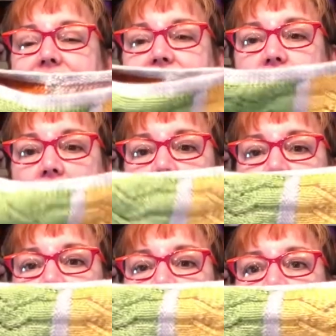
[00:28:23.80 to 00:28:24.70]

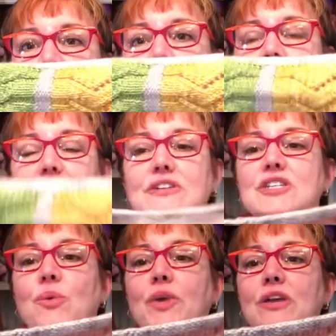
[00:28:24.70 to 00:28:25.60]
softer colors.
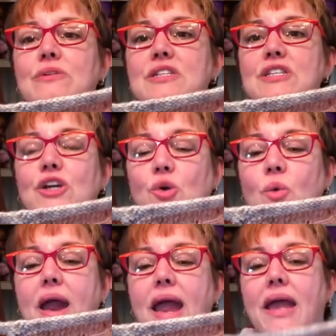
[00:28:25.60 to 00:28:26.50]
So we used the
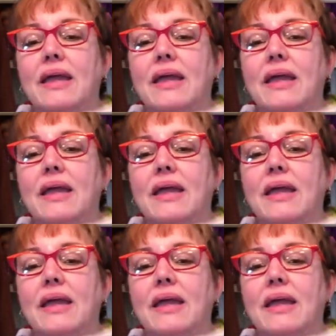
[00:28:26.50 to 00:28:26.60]
gray